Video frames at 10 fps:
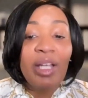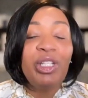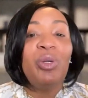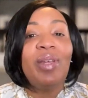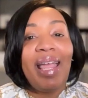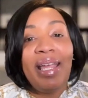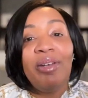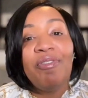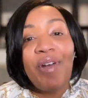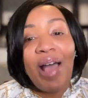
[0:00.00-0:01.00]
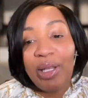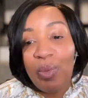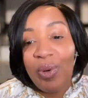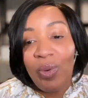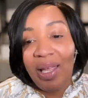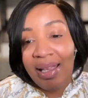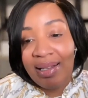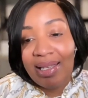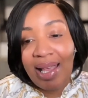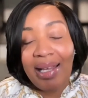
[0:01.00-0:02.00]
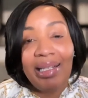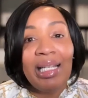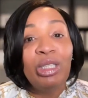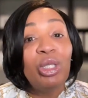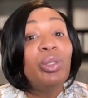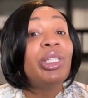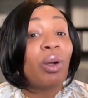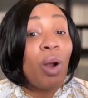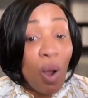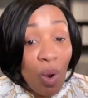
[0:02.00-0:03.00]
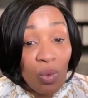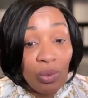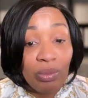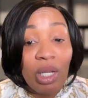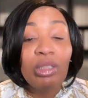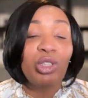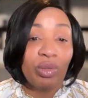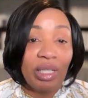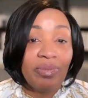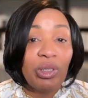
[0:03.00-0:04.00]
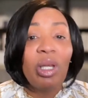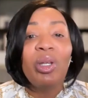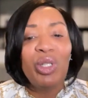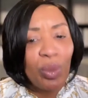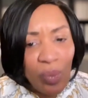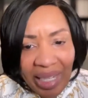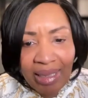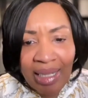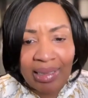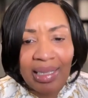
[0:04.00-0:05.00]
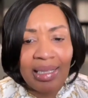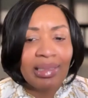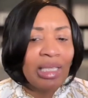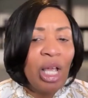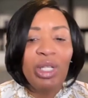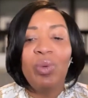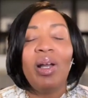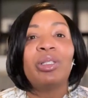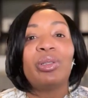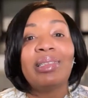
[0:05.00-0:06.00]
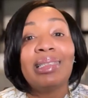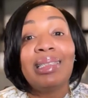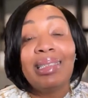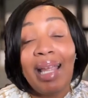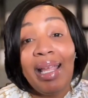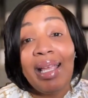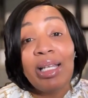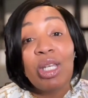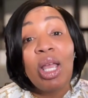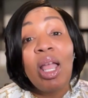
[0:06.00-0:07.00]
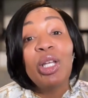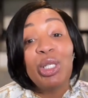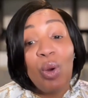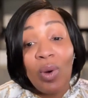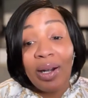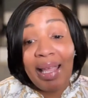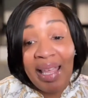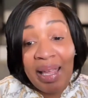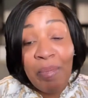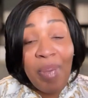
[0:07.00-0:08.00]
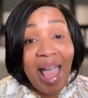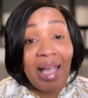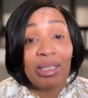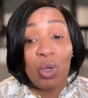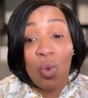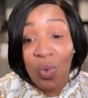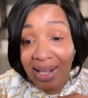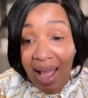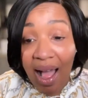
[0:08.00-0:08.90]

you gain valuable insight into your own strengths, your weaknesses. You understand your impact on